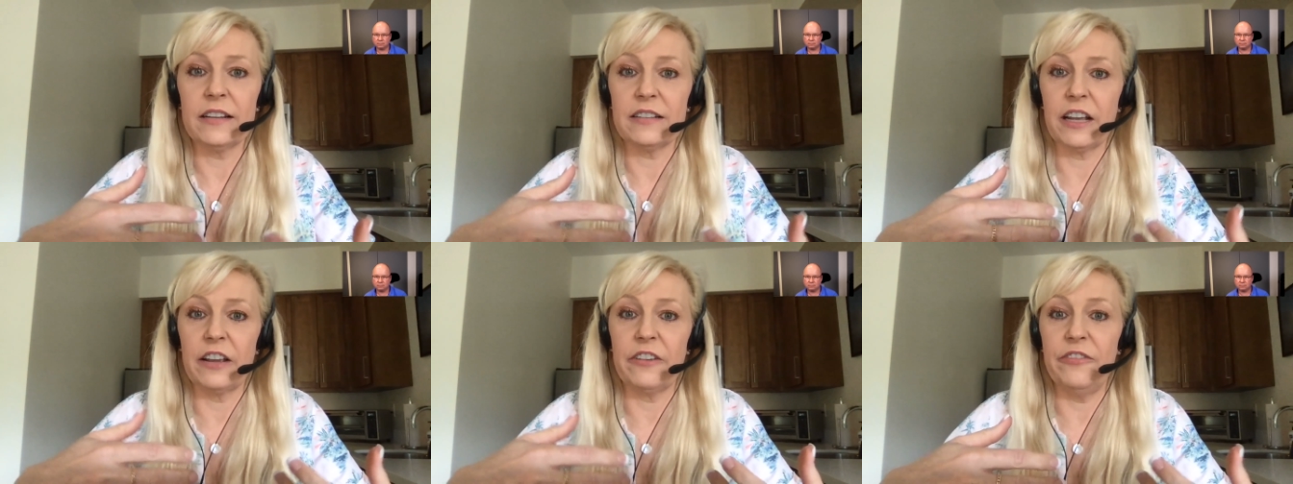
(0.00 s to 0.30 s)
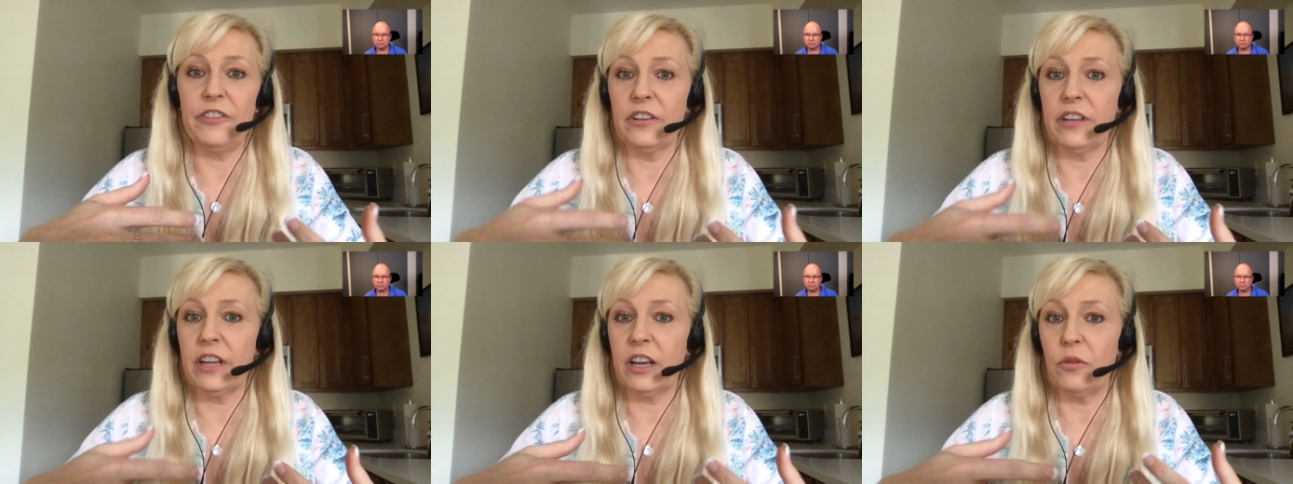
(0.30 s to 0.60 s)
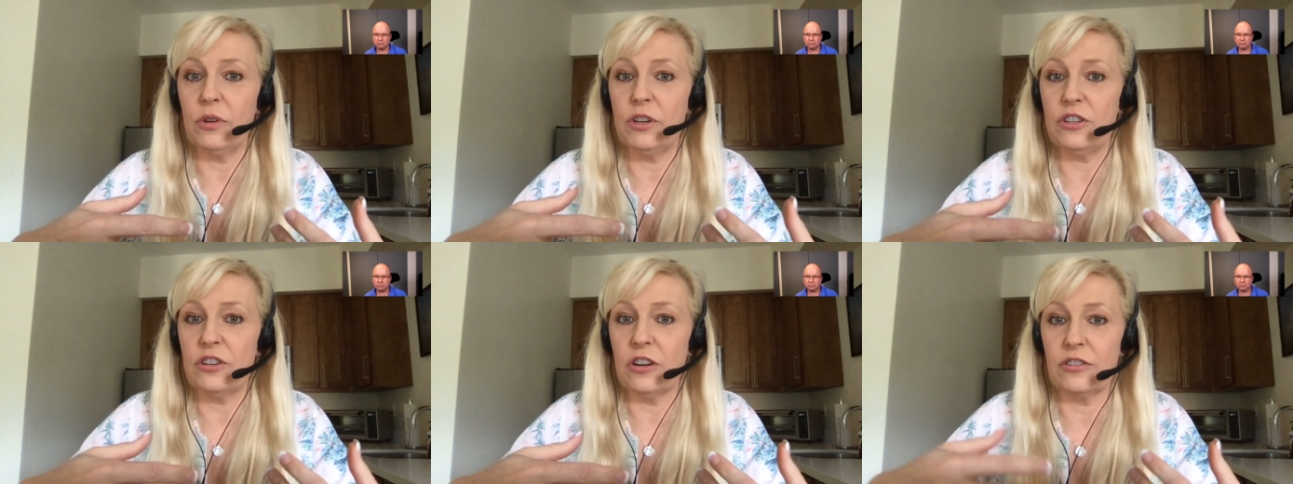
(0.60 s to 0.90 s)
Because I feel
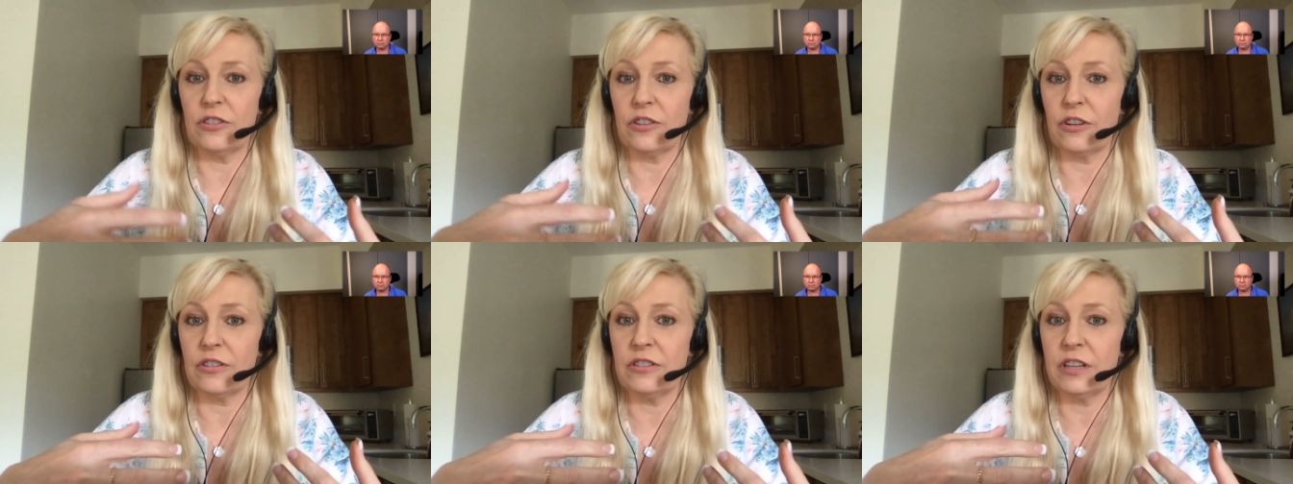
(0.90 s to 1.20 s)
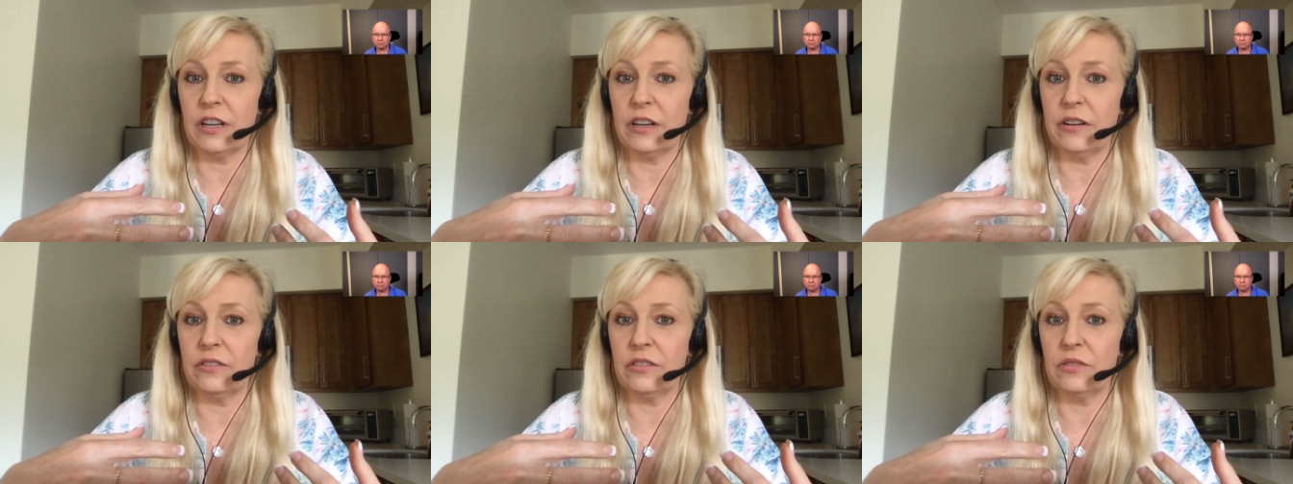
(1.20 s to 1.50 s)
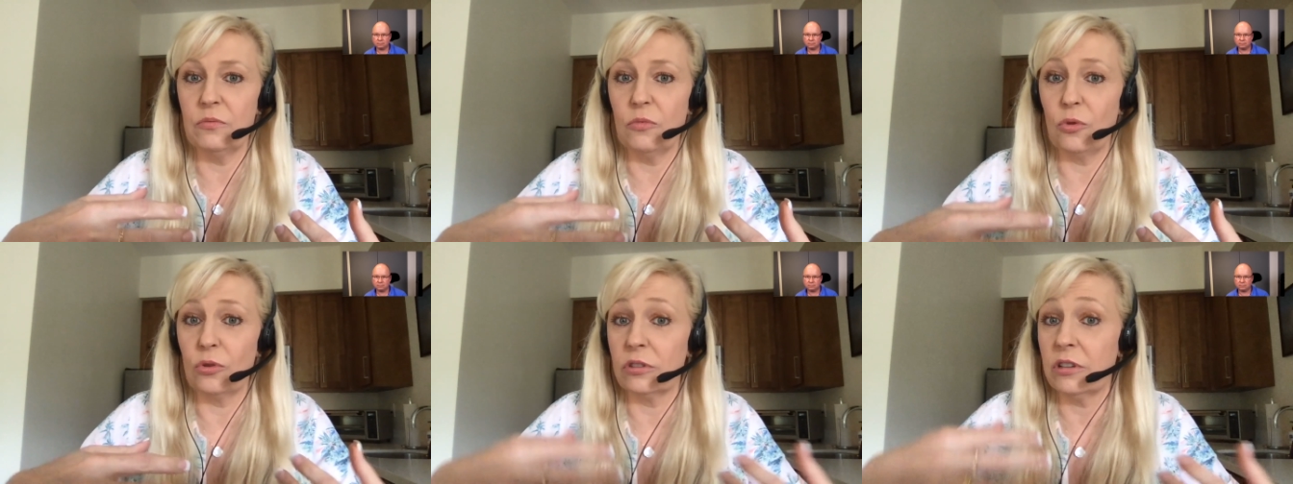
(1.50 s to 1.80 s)
like we judge
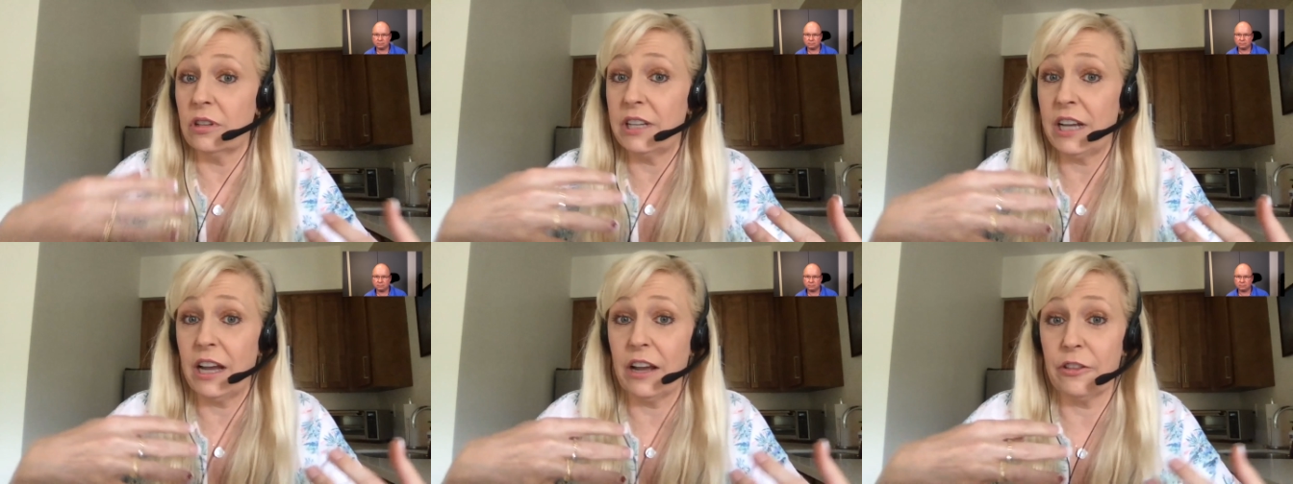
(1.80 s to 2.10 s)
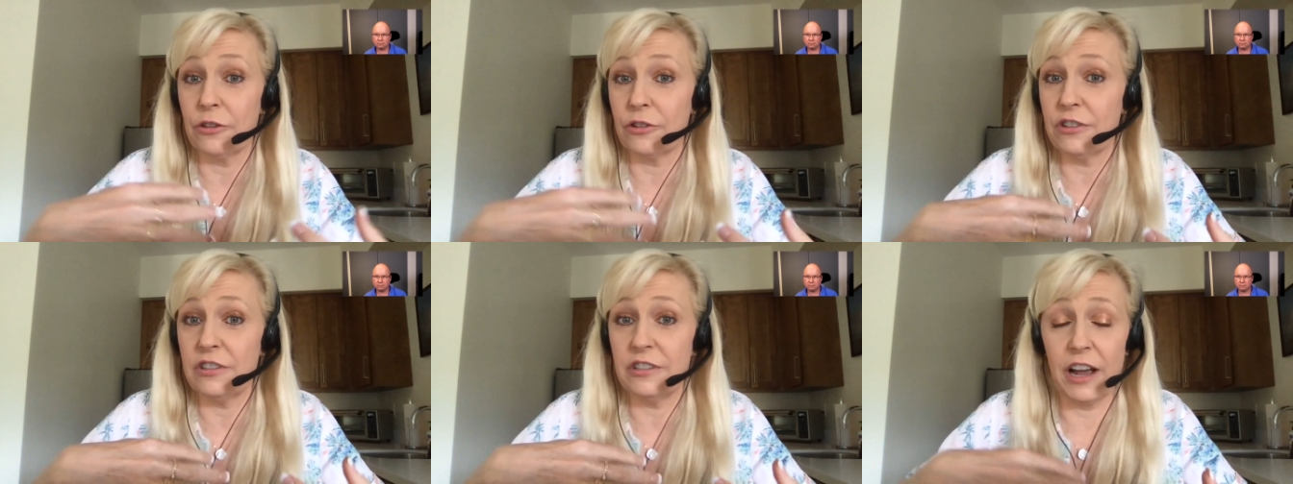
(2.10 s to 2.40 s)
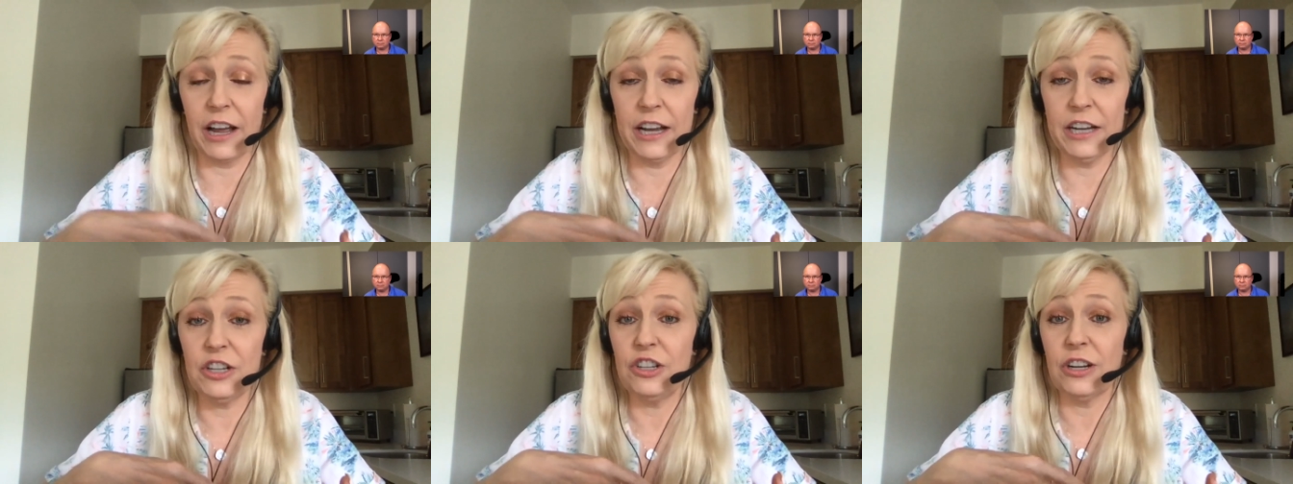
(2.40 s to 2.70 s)
ourselves more than the other
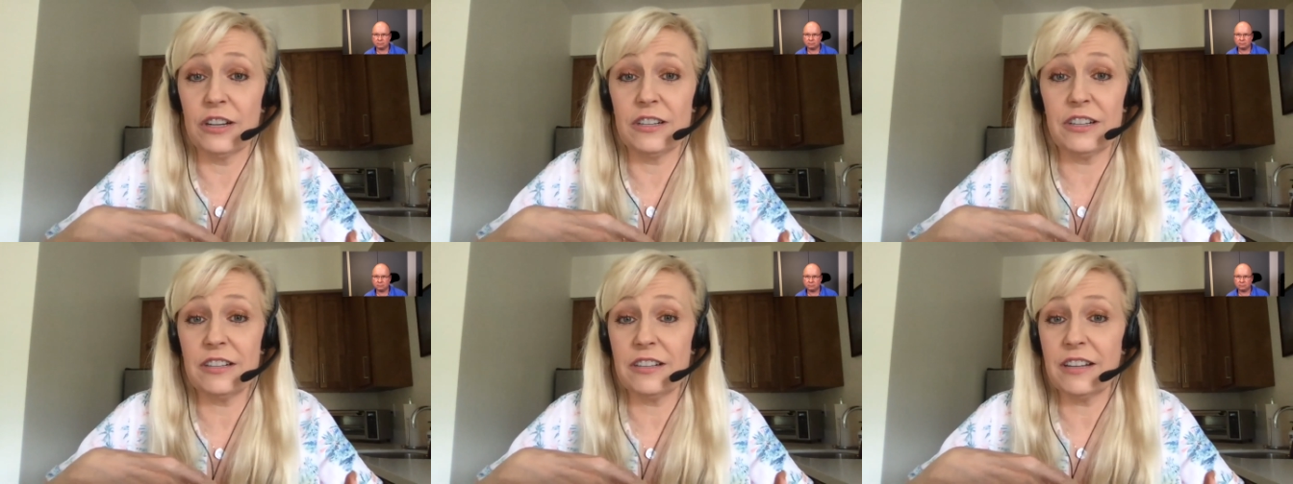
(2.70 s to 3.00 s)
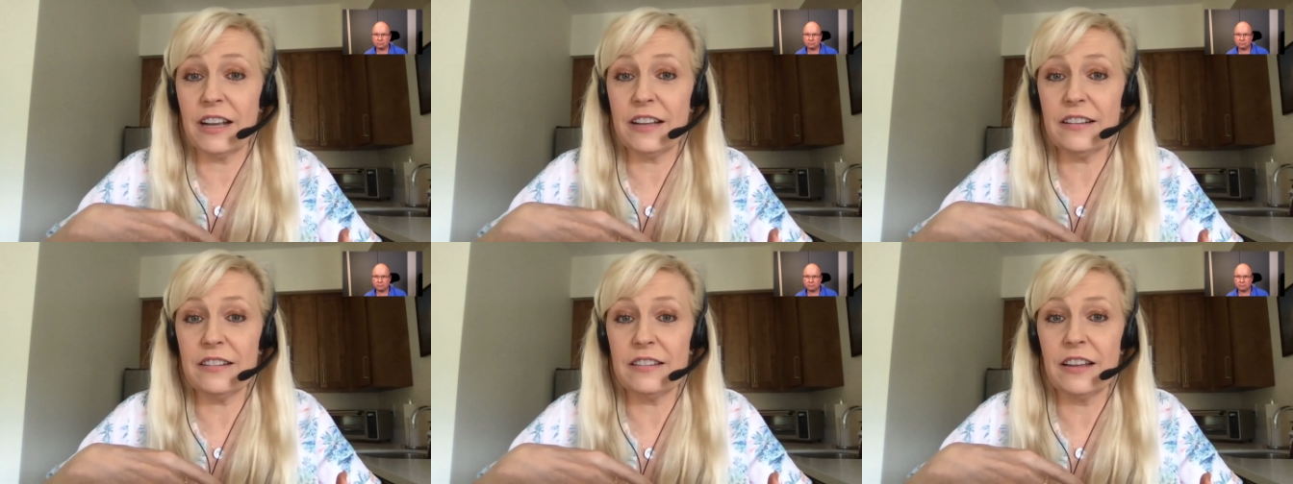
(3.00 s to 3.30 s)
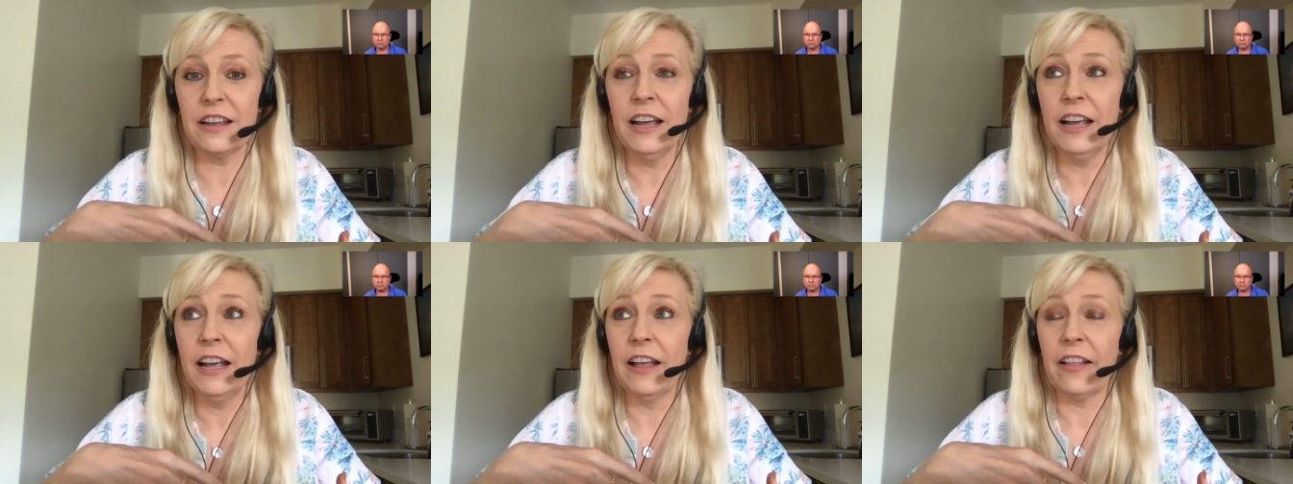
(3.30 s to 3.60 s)
side judges
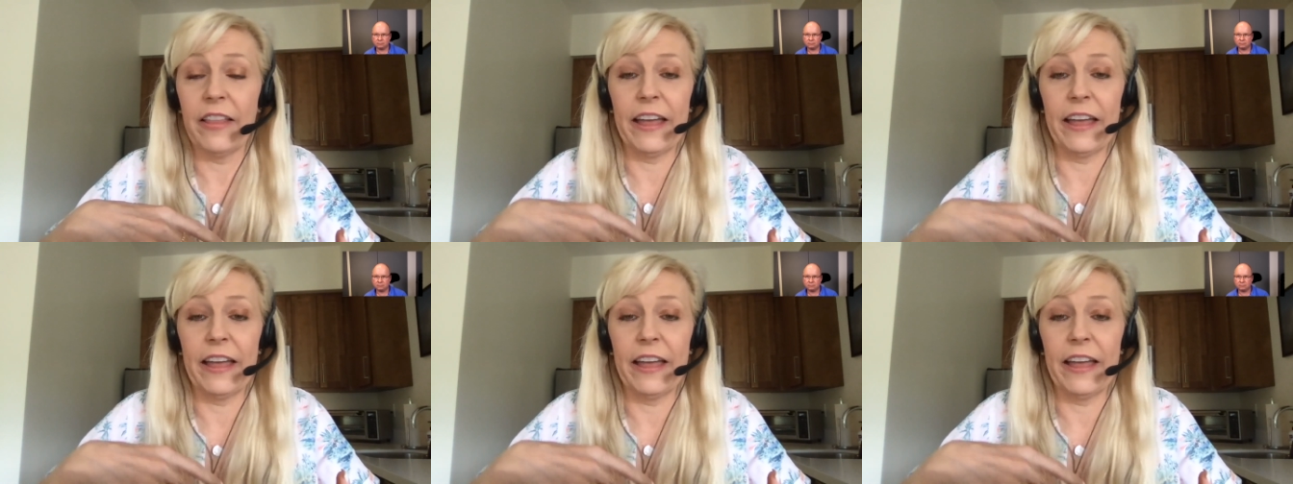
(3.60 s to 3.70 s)
us.